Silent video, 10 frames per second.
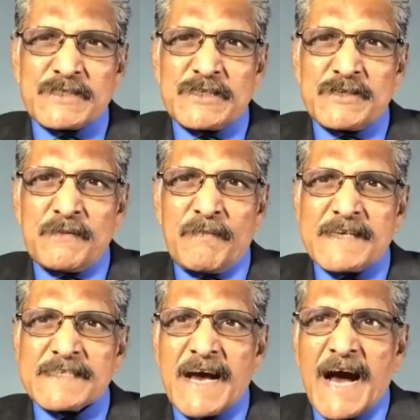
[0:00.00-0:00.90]
you,
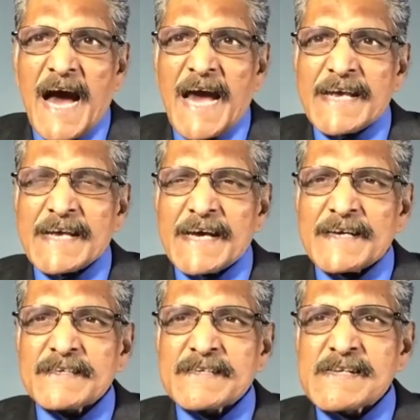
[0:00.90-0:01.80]
but I
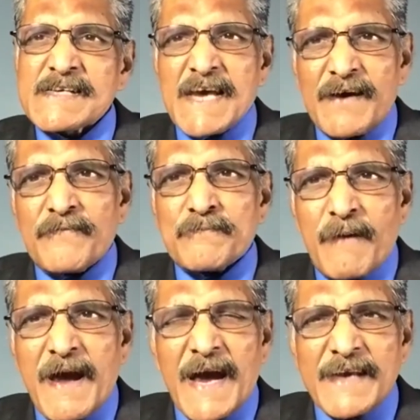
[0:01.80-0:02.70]
can give
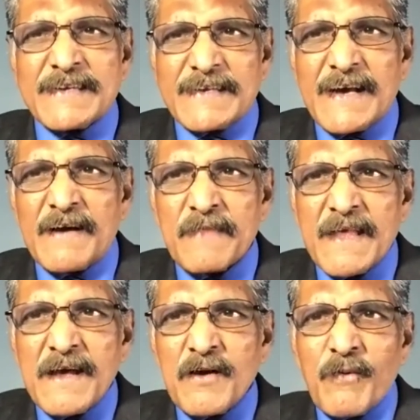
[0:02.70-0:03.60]
my idea,
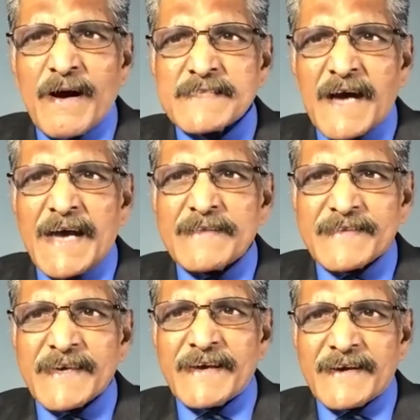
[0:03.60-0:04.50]
what I
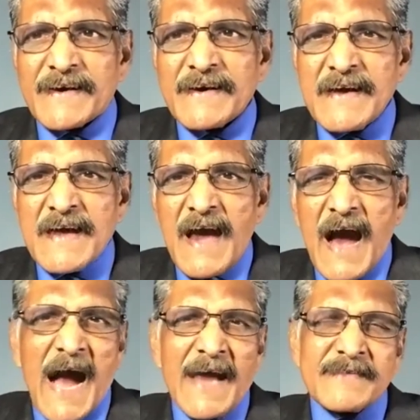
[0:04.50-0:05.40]
think.
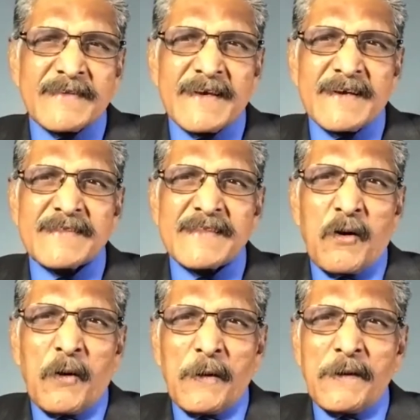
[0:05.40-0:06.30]
I think the
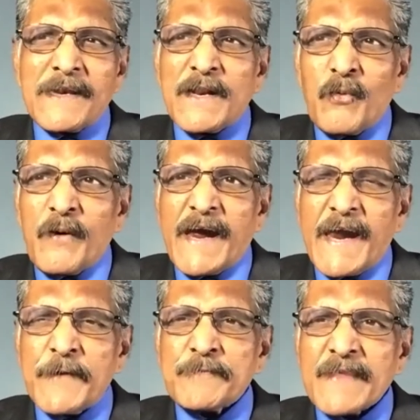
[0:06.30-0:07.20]
only
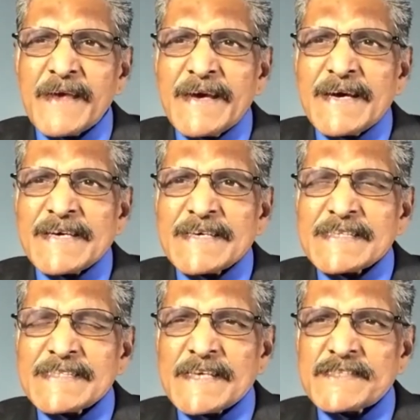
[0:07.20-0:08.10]
way
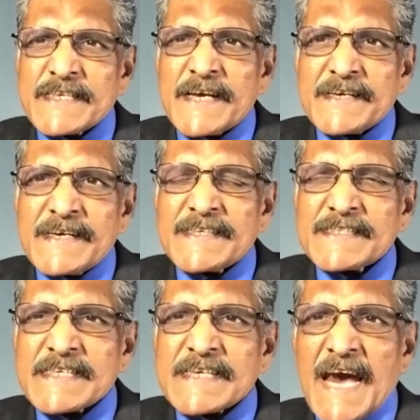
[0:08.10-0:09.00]
the
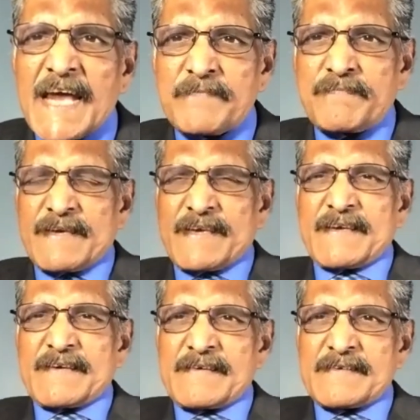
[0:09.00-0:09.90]
sickness can
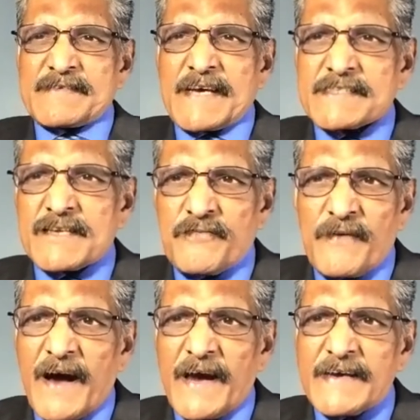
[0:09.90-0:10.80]
be
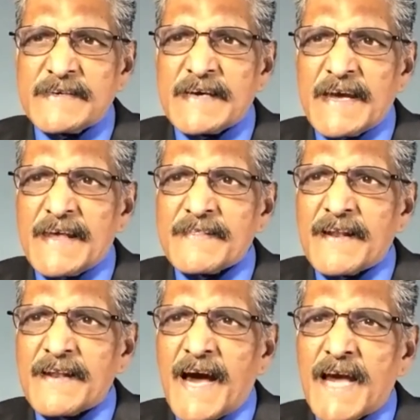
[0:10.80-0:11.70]
justified in the
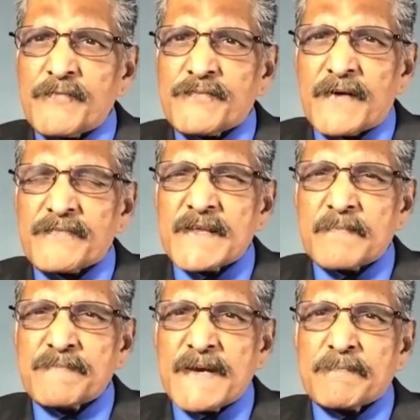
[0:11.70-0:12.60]
life of the
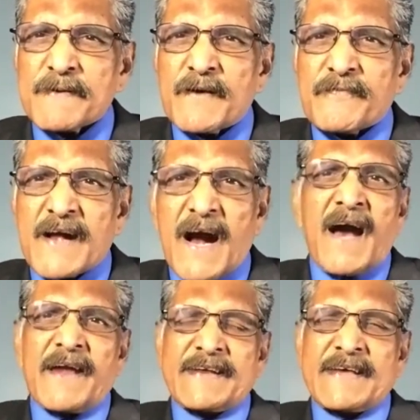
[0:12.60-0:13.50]
people of
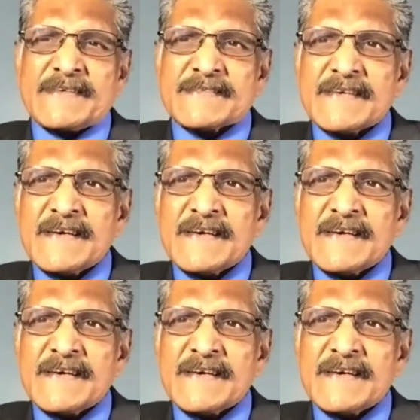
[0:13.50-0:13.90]
God is